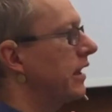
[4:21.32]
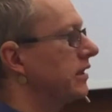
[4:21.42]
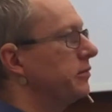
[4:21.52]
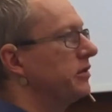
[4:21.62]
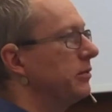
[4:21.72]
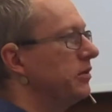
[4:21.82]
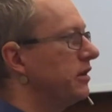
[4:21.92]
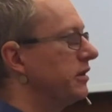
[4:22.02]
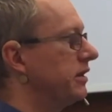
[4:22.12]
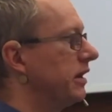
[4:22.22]
acceptable
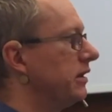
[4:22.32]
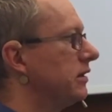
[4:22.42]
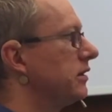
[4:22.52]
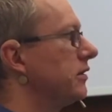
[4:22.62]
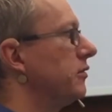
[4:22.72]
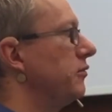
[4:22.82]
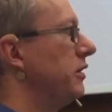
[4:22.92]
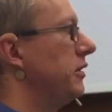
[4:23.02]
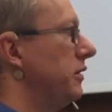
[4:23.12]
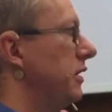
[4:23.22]
result,
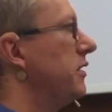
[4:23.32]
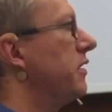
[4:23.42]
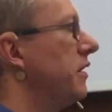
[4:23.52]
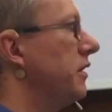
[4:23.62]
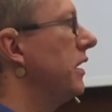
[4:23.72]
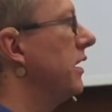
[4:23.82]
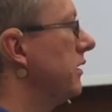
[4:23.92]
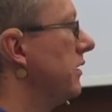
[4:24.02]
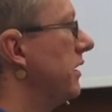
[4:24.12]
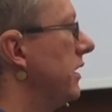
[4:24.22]
we didn't think
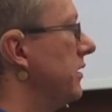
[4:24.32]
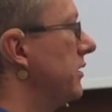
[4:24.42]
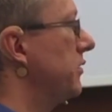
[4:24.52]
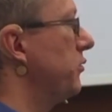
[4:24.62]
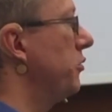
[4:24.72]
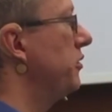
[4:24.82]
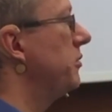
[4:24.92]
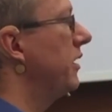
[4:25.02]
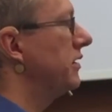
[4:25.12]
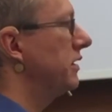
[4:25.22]
that it's
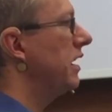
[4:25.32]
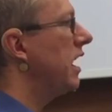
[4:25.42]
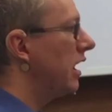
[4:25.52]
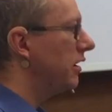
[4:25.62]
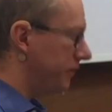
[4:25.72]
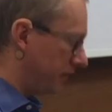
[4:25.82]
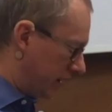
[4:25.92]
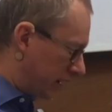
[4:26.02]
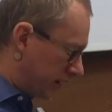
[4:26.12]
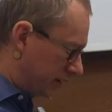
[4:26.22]
optimized enough,
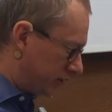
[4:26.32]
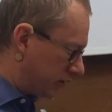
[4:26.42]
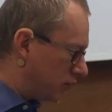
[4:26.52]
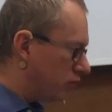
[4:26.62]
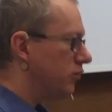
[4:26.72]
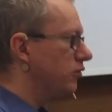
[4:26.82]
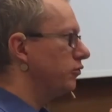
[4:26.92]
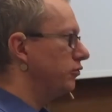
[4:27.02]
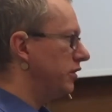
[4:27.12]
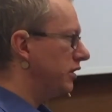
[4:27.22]
so
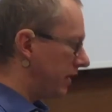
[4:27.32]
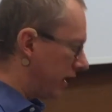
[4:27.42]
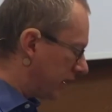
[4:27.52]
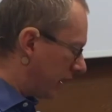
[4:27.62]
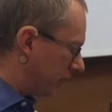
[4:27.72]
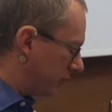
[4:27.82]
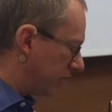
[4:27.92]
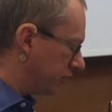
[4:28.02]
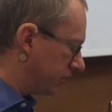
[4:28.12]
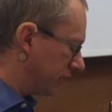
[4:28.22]
we again
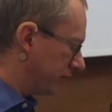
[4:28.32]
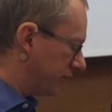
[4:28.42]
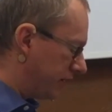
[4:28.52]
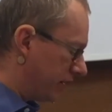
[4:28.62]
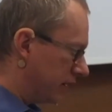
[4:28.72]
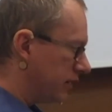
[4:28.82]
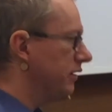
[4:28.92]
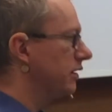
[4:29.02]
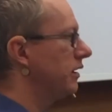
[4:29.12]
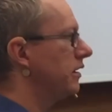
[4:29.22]
measured everything,
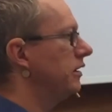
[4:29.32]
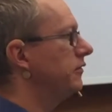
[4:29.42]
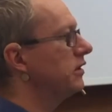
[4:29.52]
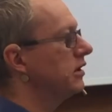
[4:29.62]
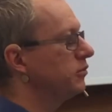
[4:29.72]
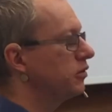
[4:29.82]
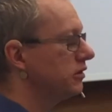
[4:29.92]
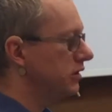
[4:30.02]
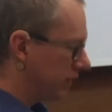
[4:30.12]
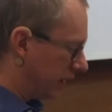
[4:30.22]
even in more
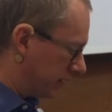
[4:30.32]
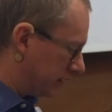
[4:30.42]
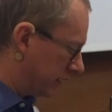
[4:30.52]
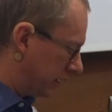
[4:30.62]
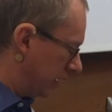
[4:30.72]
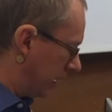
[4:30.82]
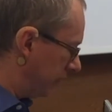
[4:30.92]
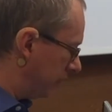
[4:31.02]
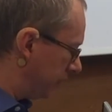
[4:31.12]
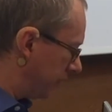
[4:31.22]
detail, and
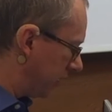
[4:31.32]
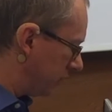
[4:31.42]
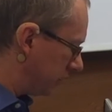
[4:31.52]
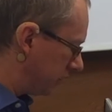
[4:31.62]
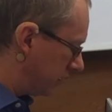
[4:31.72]
we found